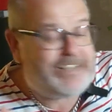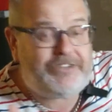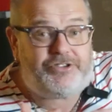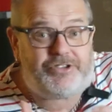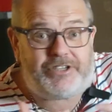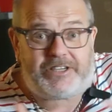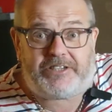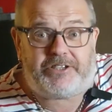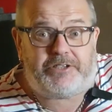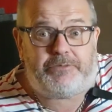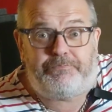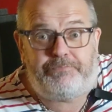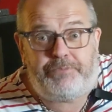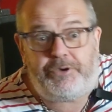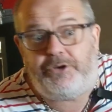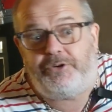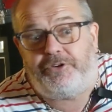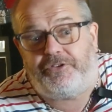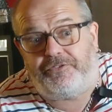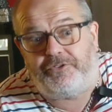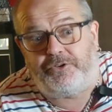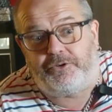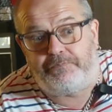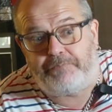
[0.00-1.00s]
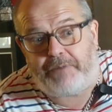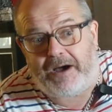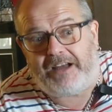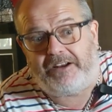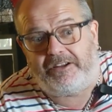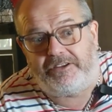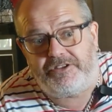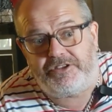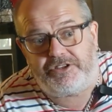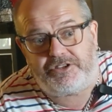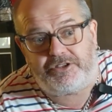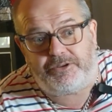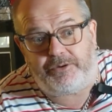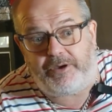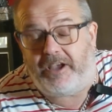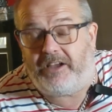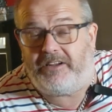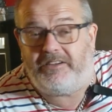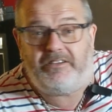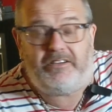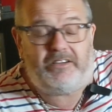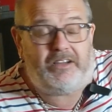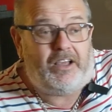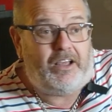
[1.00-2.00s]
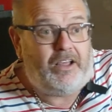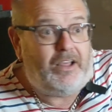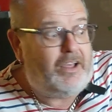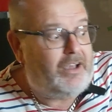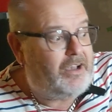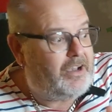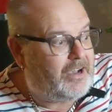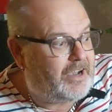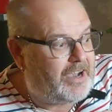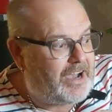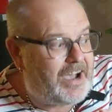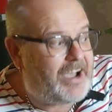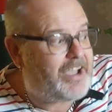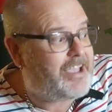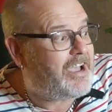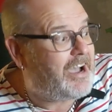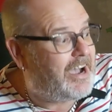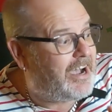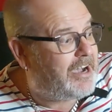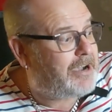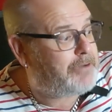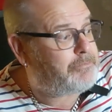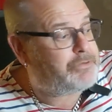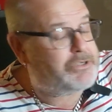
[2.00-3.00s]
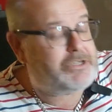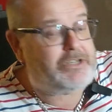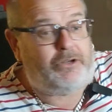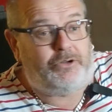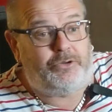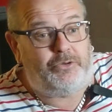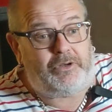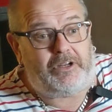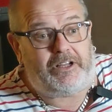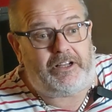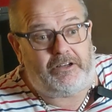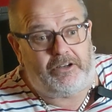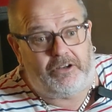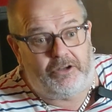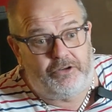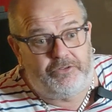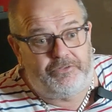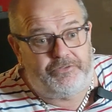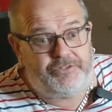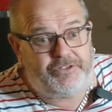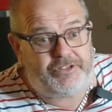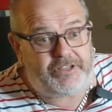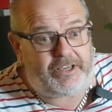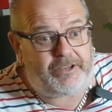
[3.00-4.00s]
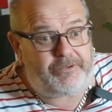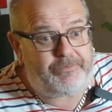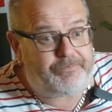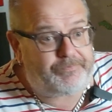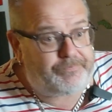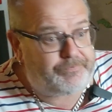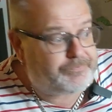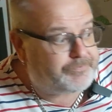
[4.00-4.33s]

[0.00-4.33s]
just has a beautiful balance to it, and I absolutely loved it.